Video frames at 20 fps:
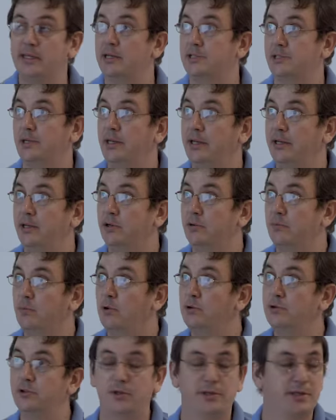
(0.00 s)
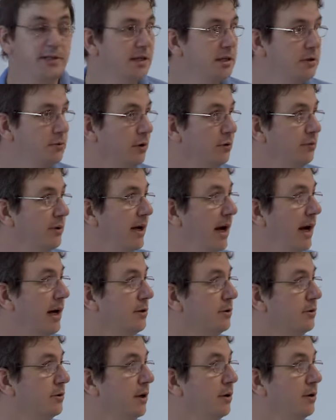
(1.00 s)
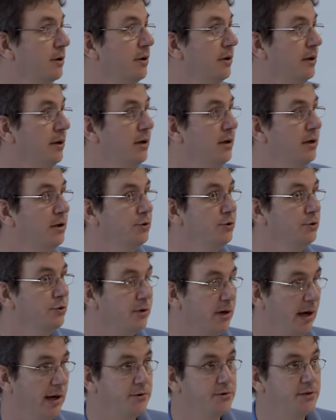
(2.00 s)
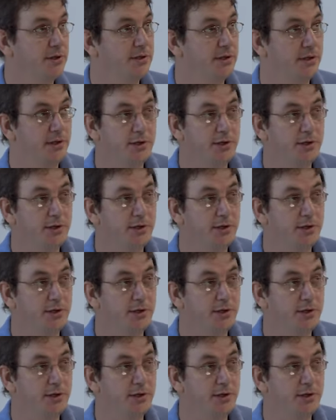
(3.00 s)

does linear mode, so this is what we had on our 2 cryosys